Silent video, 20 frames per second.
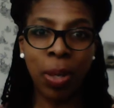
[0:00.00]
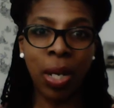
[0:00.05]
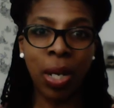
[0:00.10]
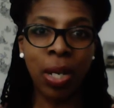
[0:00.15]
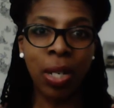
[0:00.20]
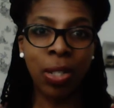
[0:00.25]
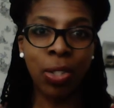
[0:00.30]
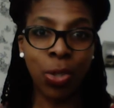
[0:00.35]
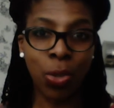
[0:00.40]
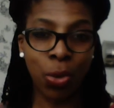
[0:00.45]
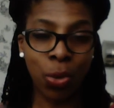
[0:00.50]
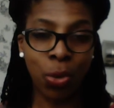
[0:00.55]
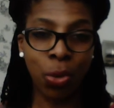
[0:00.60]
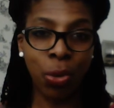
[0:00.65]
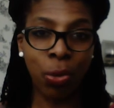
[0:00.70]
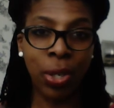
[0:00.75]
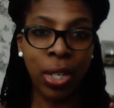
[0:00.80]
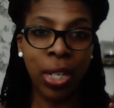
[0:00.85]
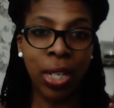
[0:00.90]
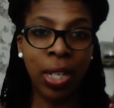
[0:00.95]
my
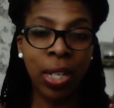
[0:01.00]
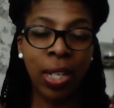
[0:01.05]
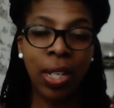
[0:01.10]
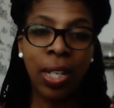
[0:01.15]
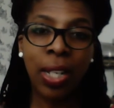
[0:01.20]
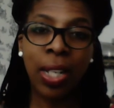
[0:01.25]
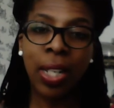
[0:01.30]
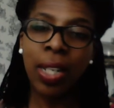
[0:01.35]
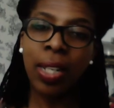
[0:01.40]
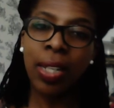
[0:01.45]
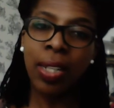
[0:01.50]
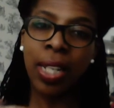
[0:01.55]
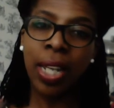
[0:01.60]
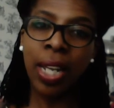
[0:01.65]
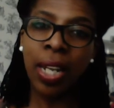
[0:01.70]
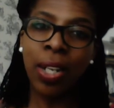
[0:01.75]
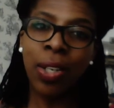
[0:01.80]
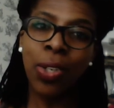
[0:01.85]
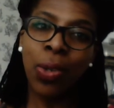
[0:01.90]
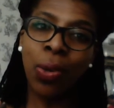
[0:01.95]
story.
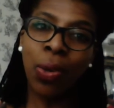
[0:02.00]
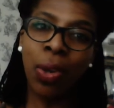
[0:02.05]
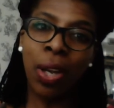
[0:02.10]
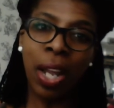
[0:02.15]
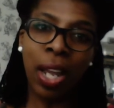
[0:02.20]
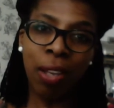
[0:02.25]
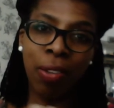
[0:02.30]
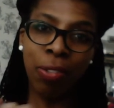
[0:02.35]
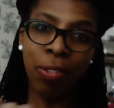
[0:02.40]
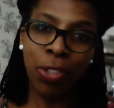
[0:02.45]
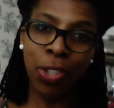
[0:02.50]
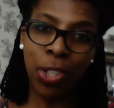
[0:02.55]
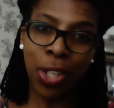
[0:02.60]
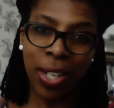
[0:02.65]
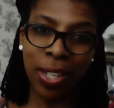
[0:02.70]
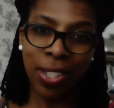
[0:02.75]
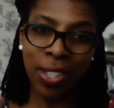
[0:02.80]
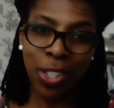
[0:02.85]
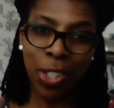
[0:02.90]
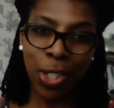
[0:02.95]
Then your life
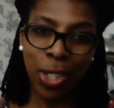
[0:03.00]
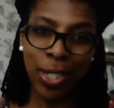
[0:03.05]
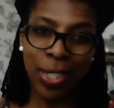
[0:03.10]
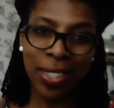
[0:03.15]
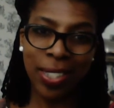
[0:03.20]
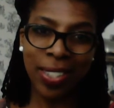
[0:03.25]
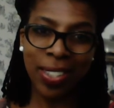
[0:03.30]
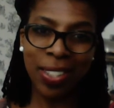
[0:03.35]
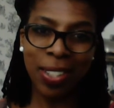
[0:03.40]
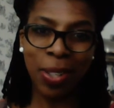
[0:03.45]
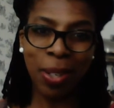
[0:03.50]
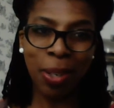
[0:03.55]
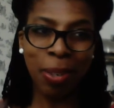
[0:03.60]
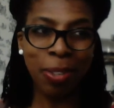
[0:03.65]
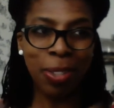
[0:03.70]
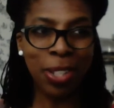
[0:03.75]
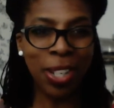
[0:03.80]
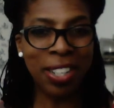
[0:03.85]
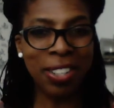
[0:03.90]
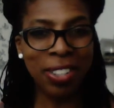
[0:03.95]
changes. You
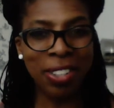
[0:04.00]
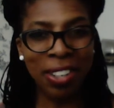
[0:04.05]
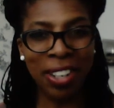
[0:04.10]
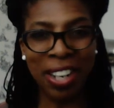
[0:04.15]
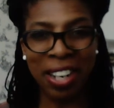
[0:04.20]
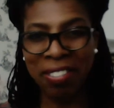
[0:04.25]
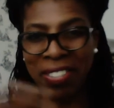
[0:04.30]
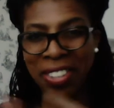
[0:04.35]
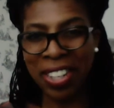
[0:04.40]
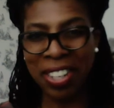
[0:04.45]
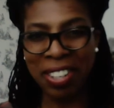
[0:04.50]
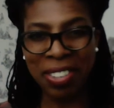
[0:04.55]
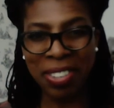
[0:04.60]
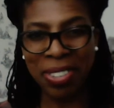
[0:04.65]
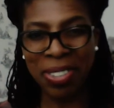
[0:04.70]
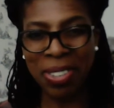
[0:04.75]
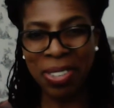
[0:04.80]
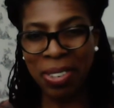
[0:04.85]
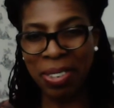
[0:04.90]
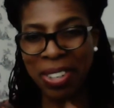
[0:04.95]
don't change your life, then your
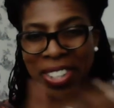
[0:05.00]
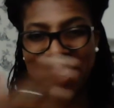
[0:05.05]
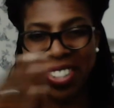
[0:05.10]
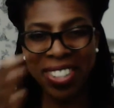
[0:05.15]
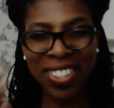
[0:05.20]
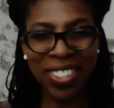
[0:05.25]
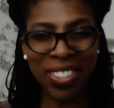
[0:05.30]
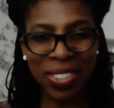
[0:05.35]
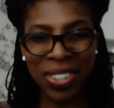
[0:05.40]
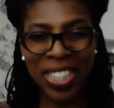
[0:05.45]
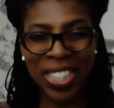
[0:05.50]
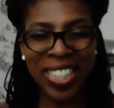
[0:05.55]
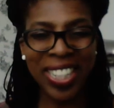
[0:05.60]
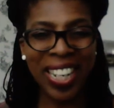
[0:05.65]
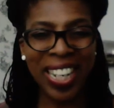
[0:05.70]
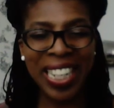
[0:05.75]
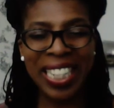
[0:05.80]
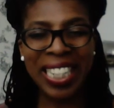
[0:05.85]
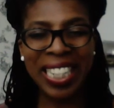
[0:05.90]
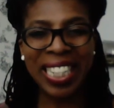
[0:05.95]
story. Your story
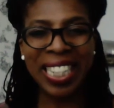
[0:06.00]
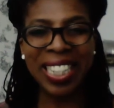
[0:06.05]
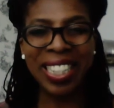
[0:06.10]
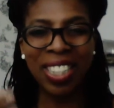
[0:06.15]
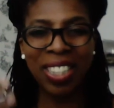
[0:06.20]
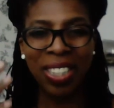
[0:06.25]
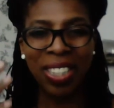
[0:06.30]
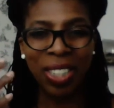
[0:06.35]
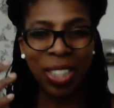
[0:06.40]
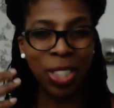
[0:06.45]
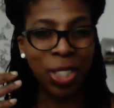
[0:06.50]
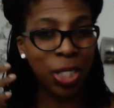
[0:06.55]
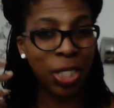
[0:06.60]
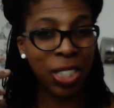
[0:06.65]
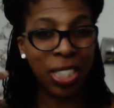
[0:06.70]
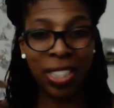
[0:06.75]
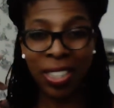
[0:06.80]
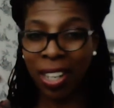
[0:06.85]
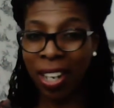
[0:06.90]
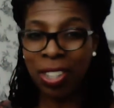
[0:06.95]
changes. Just
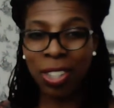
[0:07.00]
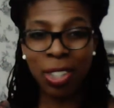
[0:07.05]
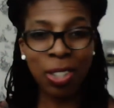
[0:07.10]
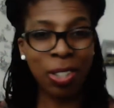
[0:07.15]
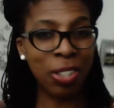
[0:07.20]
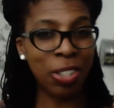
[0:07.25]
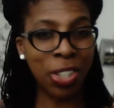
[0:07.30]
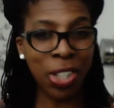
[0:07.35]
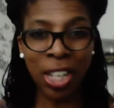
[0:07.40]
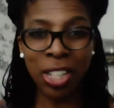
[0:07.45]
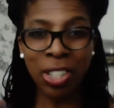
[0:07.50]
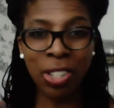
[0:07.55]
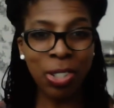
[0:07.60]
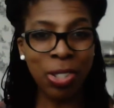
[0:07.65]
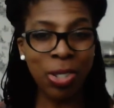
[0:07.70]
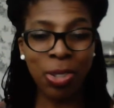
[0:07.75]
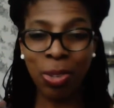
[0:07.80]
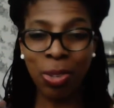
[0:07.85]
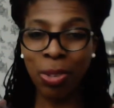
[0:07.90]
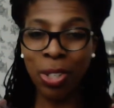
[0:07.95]
decide to go change your
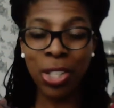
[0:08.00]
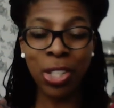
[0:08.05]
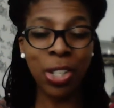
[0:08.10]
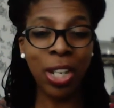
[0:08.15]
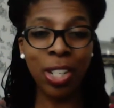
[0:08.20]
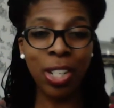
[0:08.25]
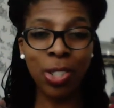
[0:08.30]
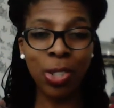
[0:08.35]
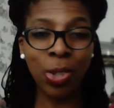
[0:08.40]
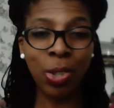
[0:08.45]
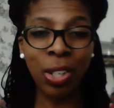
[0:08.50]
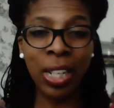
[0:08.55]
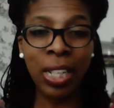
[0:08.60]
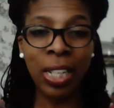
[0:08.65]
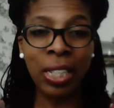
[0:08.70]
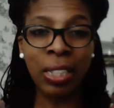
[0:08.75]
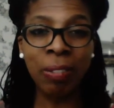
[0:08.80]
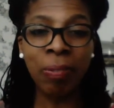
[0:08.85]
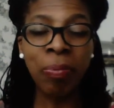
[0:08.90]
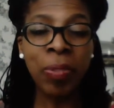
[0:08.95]
story and change your
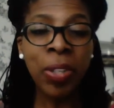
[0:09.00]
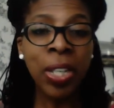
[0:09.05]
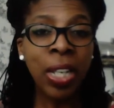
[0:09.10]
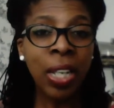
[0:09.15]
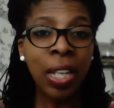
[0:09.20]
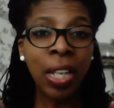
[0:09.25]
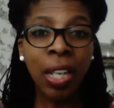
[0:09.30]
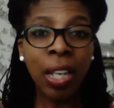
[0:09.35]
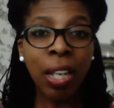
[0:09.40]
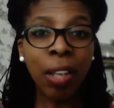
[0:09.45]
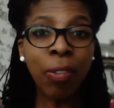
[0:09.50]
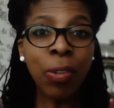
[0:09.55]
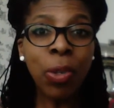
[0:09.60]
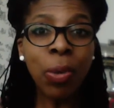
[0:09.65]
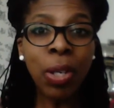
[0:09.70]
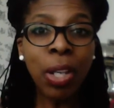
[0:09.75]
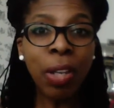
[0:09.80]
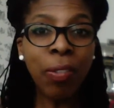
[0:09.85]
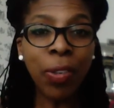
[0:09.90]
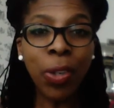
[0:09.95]
life. If you
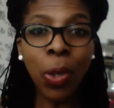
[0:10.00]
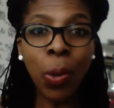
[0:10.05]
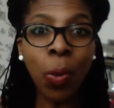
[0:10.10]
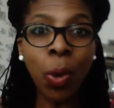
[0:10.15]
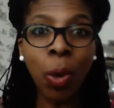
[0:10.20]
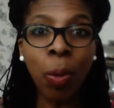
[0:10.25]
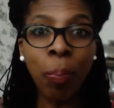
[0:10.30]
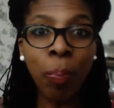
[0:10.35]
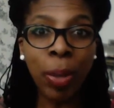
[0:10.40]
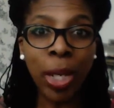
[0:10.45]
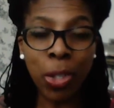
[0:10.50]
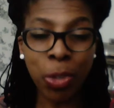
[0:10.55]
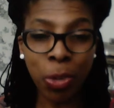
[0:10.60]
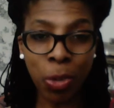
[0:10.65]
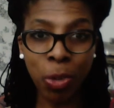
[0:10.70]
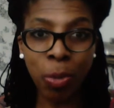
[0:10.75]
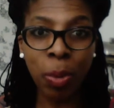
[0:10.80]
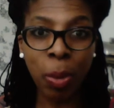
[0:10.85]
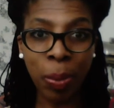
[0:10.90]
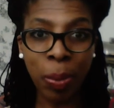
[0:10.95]
live in a
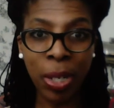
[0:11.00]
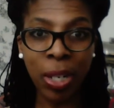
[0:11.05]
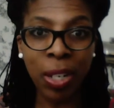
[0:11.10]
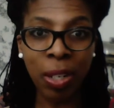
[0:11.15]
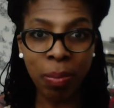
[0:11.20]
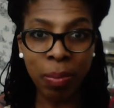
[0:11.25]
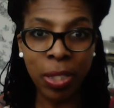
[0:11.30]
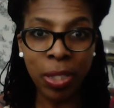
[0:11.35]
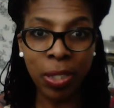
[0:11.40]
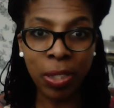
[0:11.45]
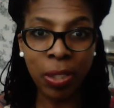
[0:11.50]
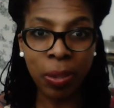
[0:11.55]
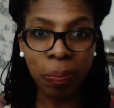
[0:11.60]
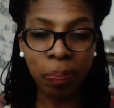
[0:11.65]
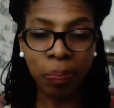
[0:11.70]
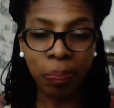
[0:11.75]
1-bedroom apartment,